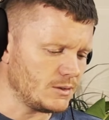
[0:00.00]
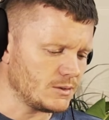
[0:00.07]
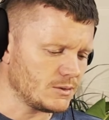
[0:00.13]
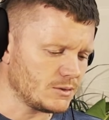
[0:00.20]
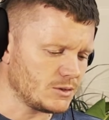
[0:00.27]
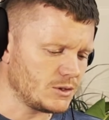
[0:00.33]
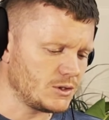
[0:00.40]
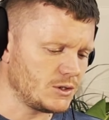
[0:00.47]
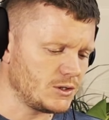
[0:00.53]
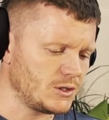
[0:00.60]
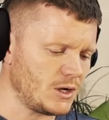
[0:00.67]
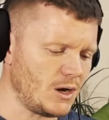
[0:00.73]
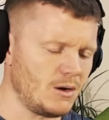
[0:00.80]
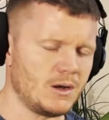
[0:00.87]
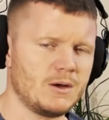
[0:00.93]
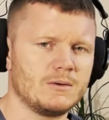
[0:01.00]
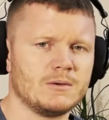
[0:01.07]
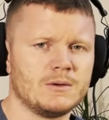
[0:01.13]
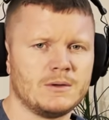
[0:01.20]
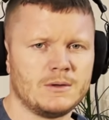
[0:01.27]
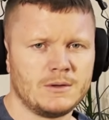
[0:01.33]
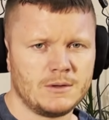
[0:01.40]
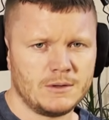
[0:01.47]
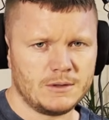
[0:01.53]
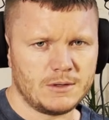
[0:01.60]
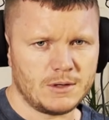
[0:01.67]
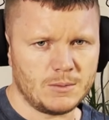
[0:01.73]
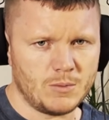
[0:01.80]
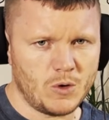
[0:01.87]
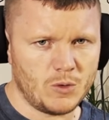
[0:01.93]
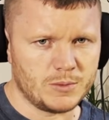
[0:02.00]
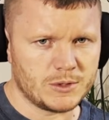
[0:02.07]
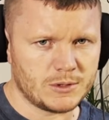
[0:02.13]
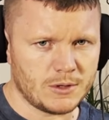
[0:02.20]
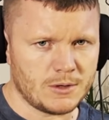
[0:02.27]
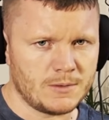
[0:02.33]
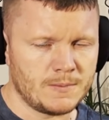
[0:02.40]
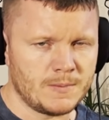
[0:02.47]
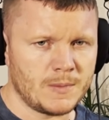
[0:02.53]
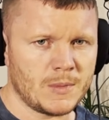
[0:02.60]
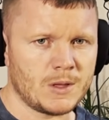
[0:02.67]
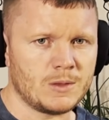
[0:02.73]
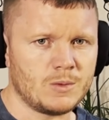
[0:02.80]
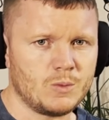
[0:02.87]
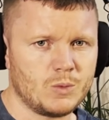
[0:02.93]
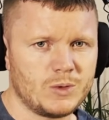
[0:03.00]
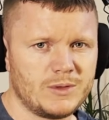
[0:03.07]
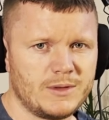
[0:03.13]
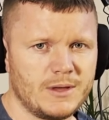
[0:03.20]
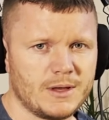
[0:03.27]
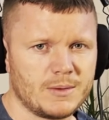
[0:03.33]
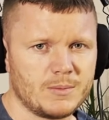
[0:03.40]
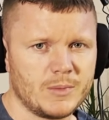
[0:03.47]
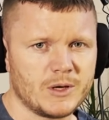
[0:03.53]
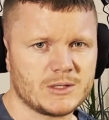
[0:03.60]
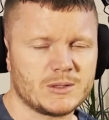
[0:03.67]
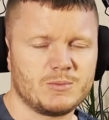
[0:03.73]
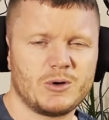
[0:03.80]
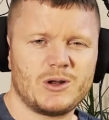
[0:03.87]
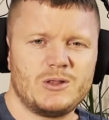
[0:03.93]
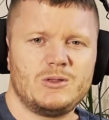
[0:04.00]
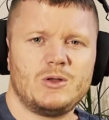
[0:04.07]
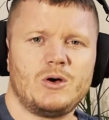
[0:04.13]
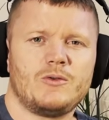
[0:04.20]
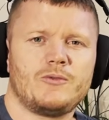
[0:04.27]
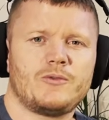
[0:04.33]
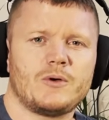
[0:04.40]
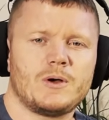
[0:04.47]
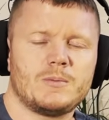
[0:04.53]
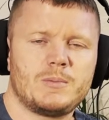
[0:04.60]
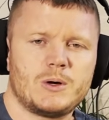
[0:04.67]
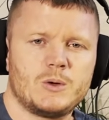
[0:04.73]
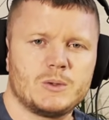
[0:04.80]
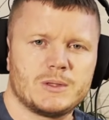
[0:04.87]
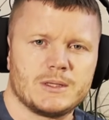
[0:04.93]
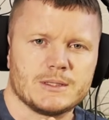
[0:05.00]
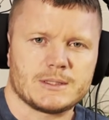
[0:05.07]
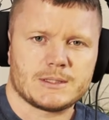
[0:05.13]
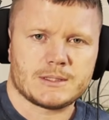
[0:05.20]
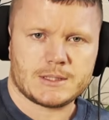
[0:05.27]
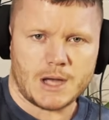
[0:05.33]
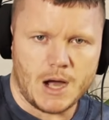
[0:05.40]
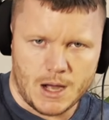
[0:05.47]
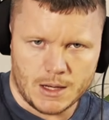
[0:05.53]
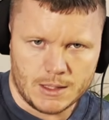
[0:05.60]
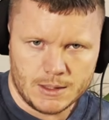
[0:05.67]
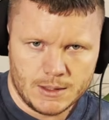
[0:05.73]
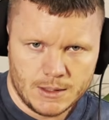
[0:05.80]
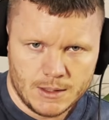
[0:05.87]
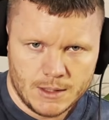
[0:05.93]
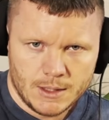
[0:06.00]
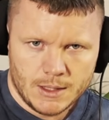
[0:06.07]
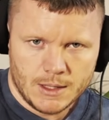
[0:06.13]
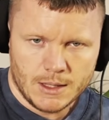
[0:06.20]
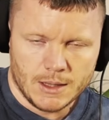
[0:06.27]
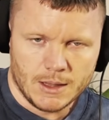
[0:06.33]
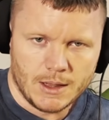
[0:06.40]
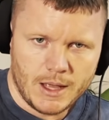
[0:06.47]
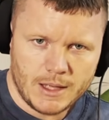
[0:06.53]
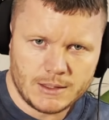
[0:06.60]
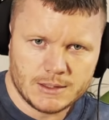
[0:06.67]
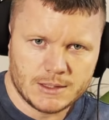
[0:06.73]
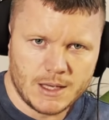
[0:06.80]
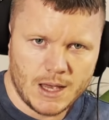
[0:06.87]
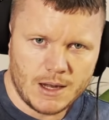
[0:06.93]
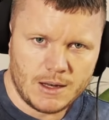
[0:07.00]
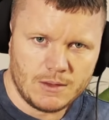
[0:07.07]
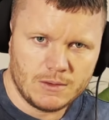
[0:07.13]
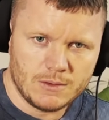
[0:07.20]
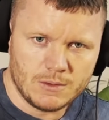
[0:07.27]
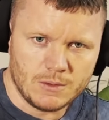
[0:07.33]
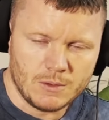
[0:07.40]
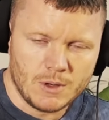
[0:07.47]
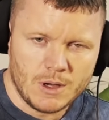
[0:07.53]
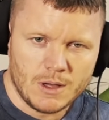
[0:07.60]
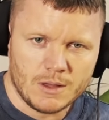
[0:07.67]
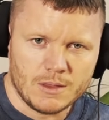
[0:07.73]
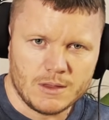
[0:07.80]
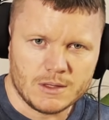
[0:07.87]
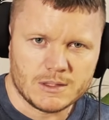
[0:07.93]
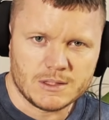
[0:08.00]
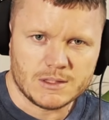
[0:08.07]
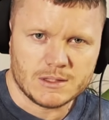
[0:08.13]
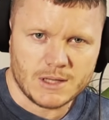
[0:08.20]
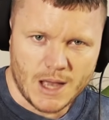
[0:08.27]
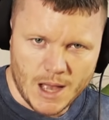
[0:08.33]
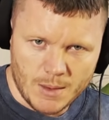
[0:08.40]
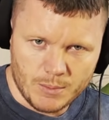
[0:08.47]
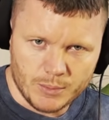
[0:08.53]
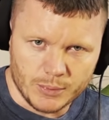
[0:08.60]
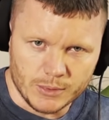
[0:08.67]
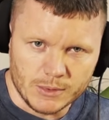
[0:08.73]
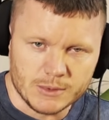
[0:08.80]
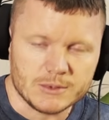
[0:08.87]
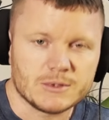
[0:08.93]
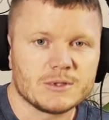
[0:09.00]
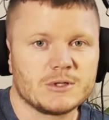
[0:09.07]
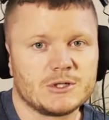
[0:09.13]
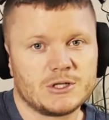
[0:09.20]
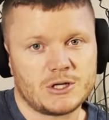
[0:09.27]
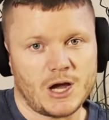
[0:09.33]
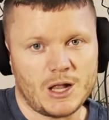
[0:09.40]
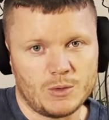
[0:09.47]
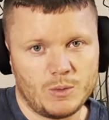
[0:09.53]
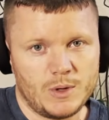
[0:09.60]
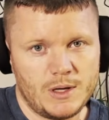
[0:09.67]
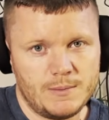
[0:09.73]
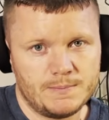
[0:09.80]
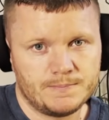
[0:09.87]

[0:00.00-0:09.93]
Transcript: So shout out to the Mobster and the Woodtick mix. But enough about the song. Let's get into the samples, shall we?